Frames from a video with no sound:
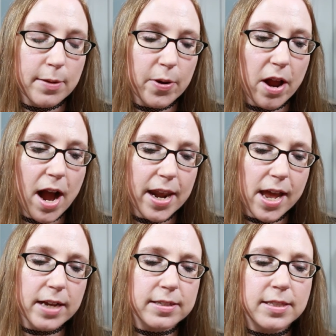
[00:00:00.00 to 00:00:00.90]
Day
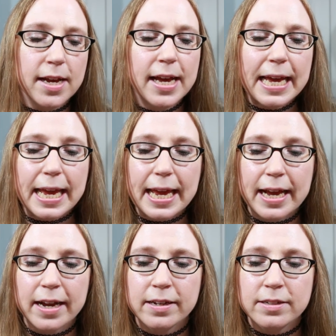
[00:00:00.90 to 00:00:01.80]
products,
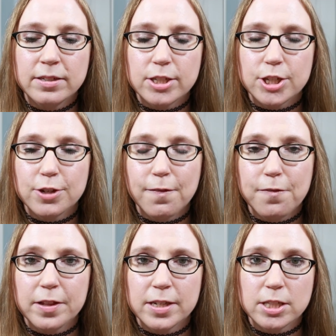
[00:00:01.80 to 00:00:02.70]
and your
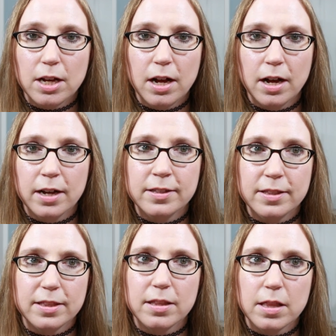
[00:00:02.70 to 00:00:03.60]
feelings
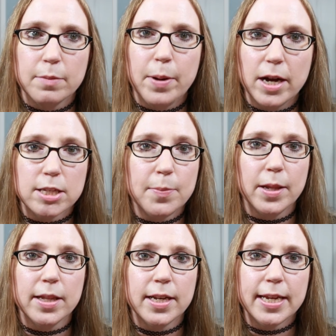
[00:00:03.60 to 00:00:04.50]
on the
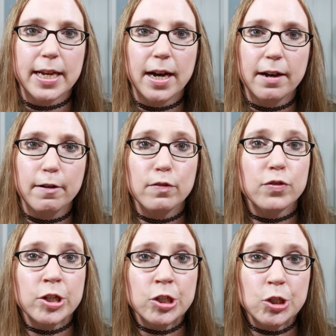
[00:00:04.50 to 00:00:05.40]
possibility
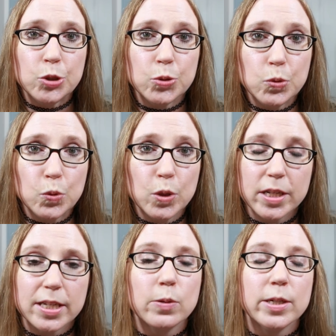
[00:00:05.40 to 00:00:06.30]
of new
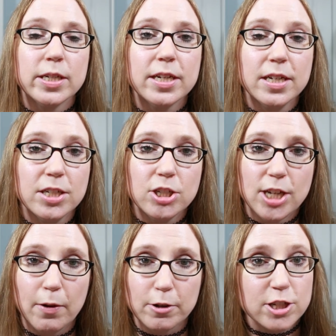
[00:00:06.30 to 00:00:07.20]
liquid
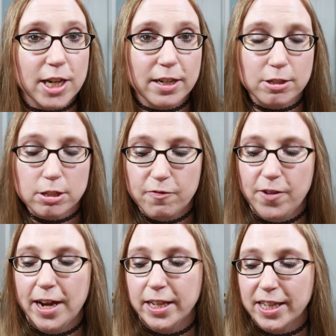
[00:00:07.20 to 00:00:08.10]
shower gels
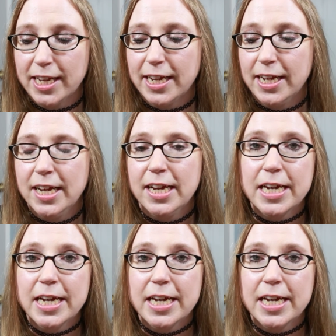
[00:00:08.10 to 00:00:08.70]
finally